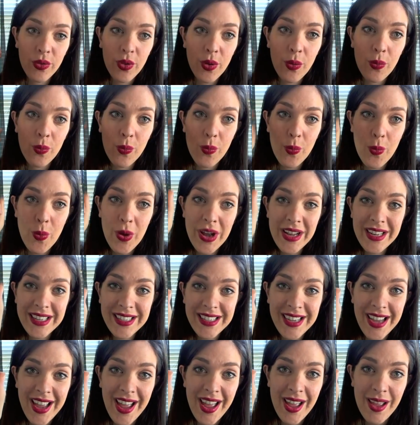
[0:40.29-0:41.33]
The one
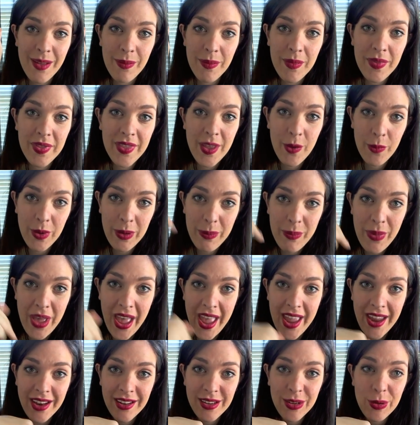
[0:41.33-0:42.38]
time that we
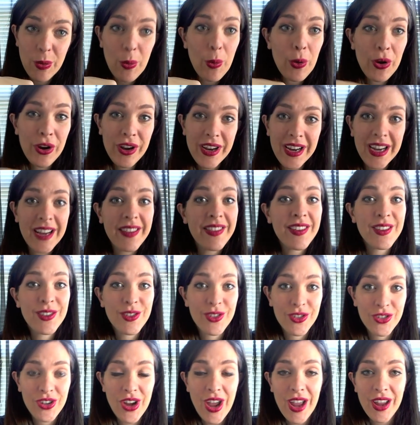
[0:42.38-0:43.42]
banged in order to get
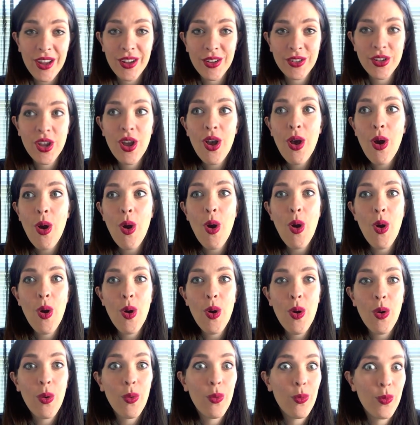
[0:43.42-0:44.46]
this child
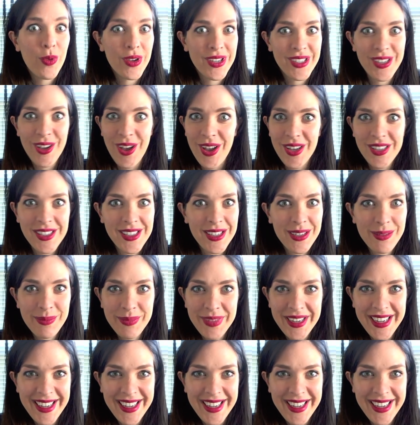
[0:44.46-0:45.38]
was awesome.